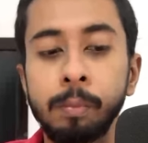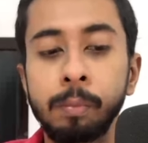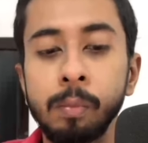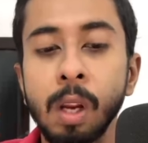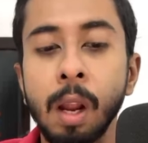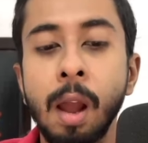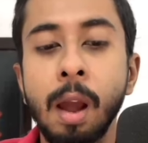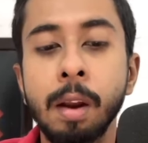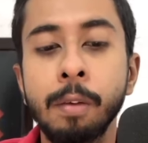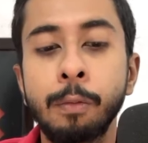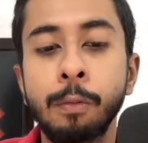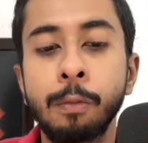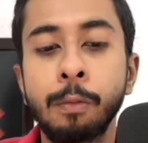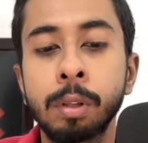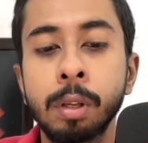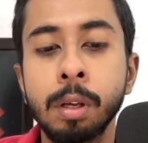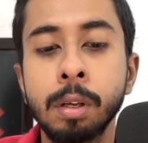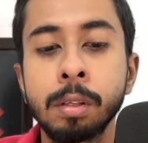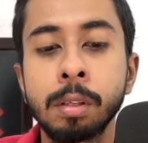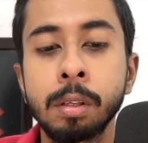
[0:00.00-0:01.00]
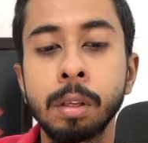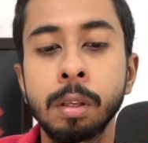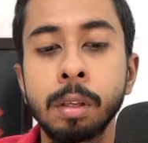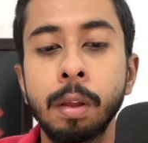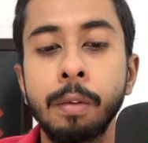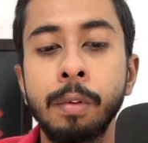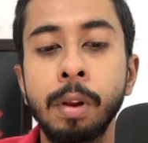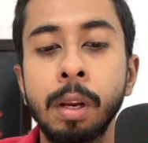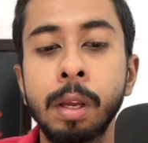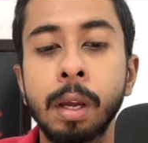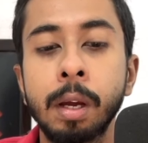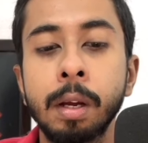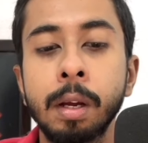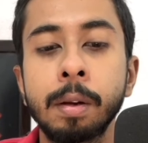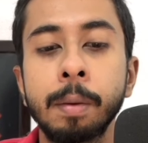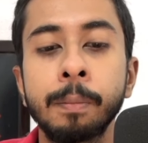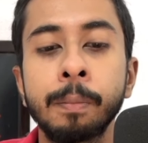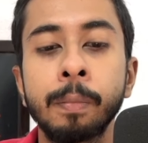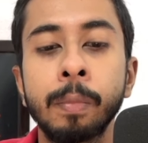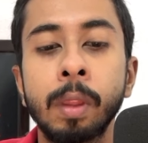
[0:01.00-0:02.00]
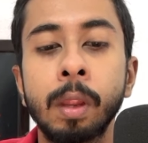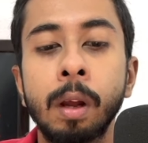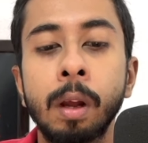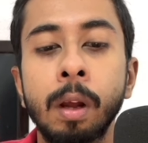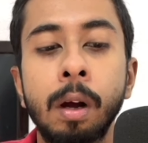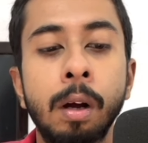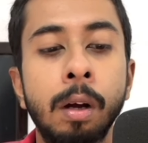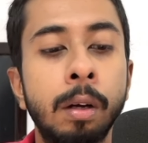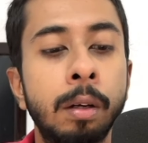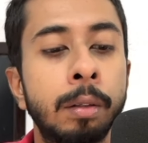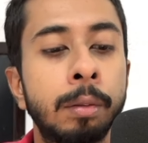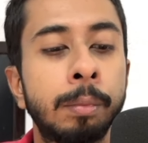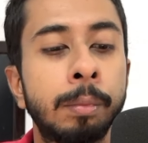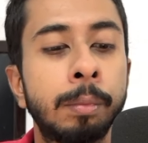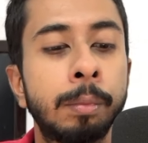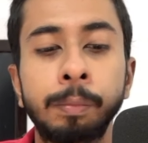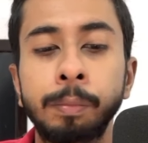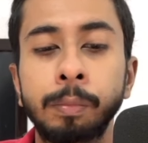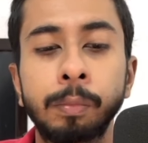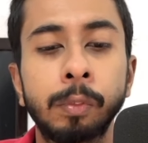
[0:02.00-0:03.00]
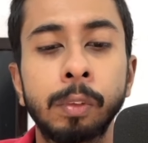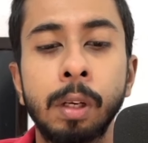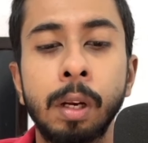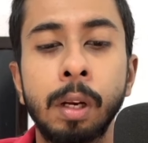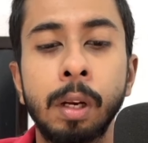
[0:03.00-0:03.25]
and for these you will get like